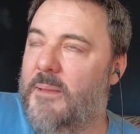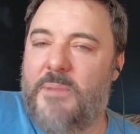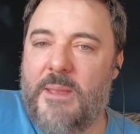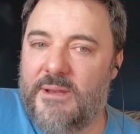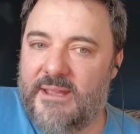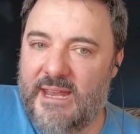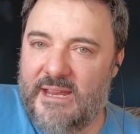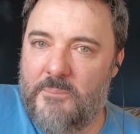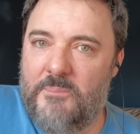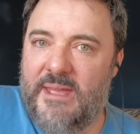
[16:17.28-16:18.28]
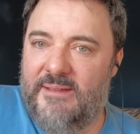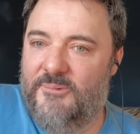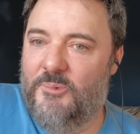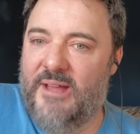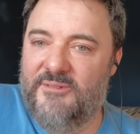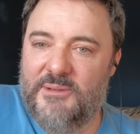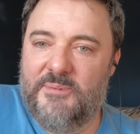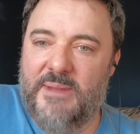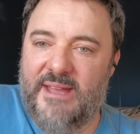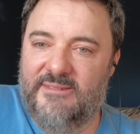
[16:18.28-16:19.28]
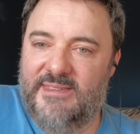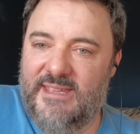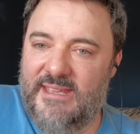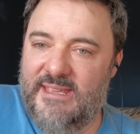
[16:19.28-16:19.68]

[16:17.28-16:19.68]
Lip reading: people are getting a bit wound up about